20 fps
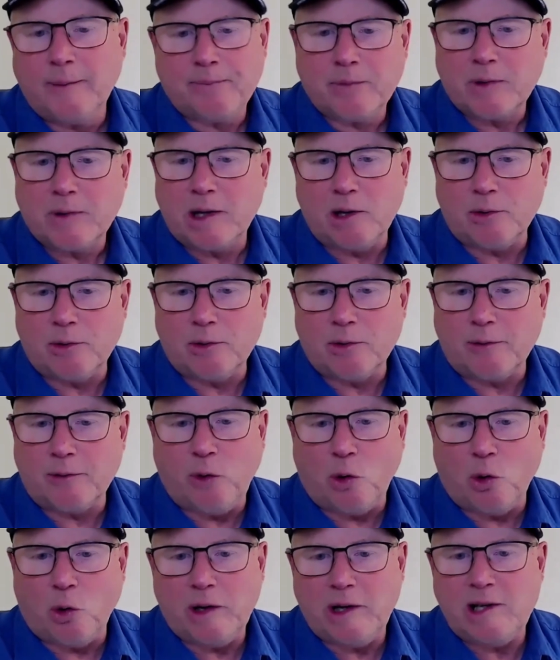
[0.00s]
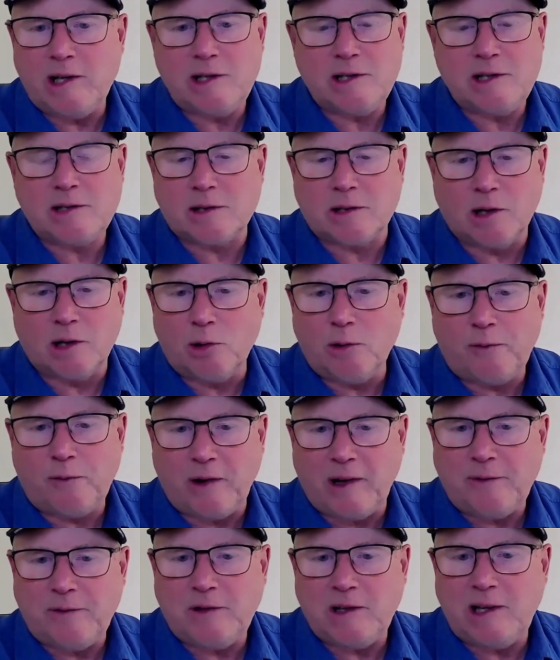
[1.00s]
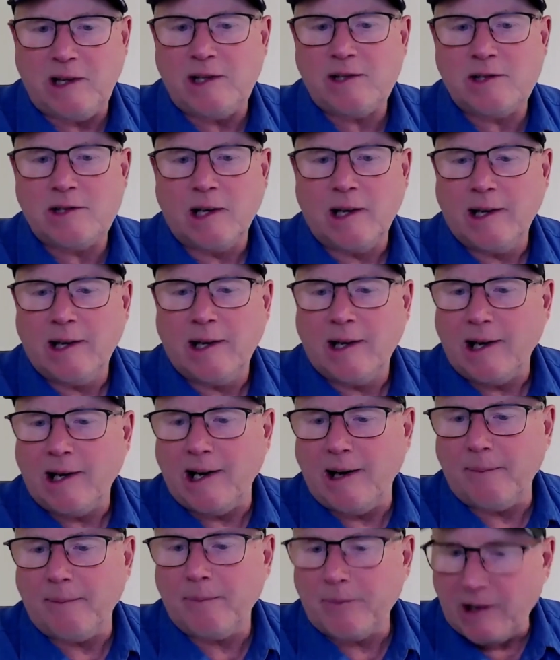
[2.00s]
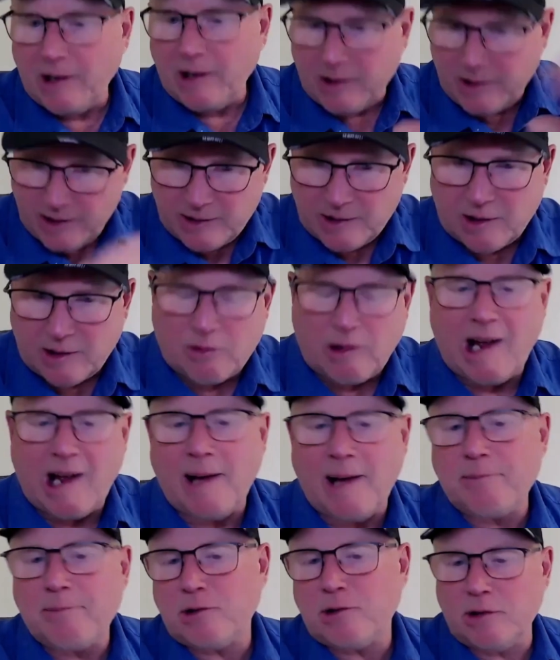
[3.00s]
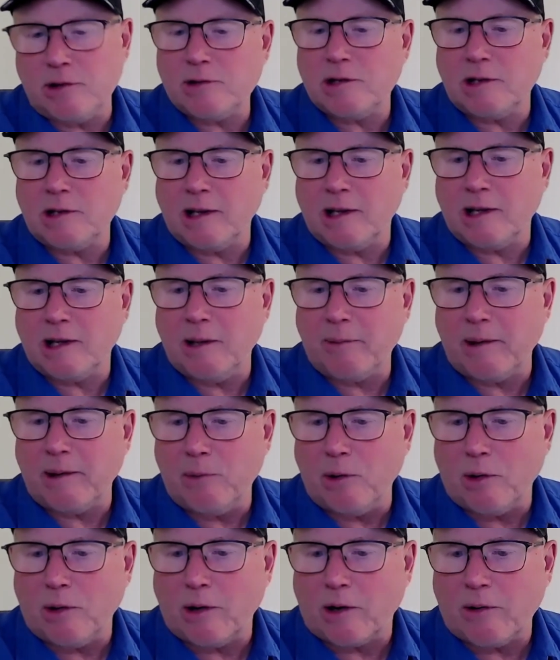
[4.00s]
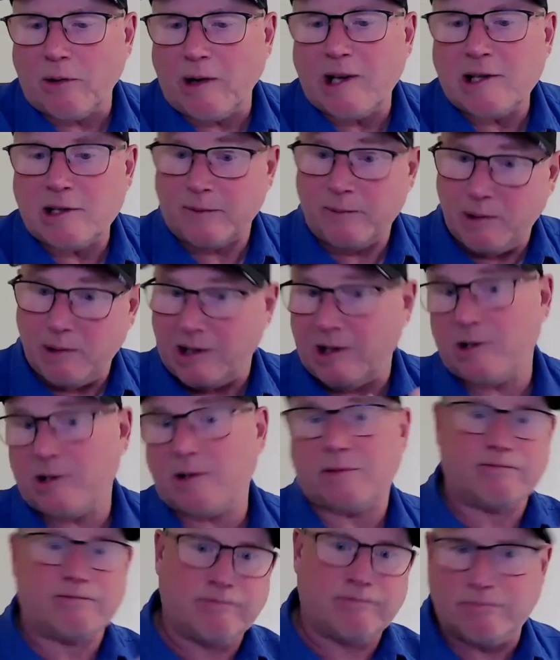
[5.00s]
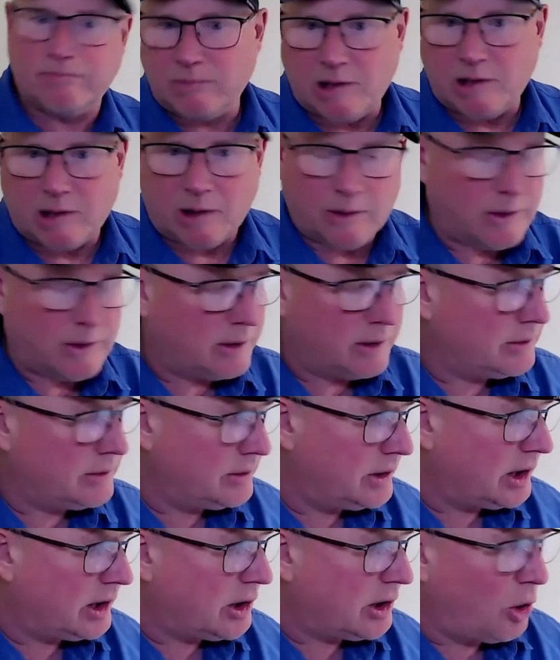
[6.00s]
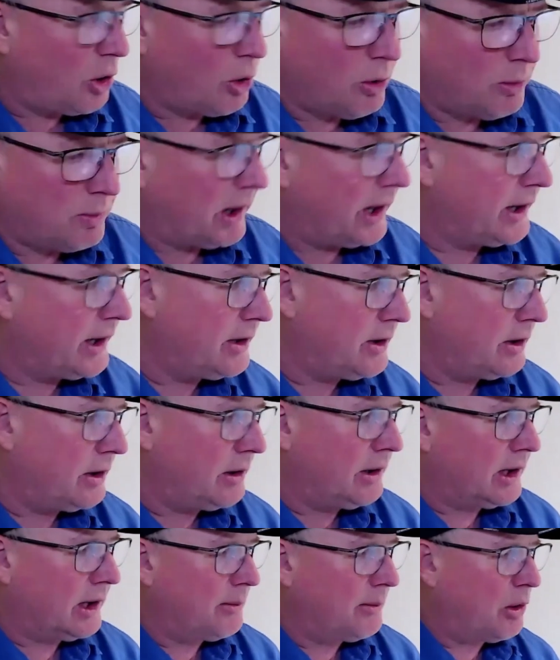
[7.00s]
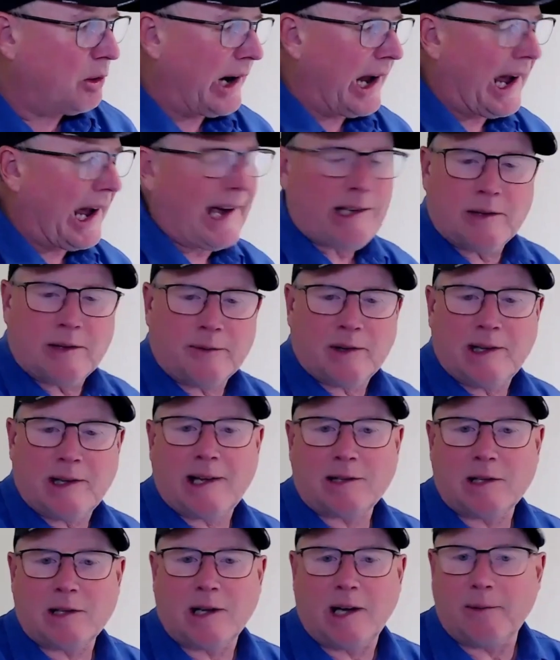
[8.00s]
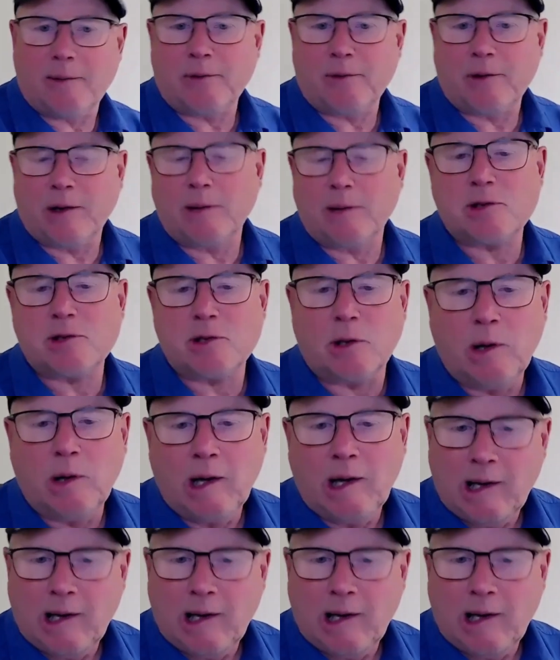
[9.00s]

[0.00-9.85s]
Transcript: the 40s, low 50s, the grabs are usually a little bit more aggressive because they're cold-blooded. They're a little more active in that time frame. So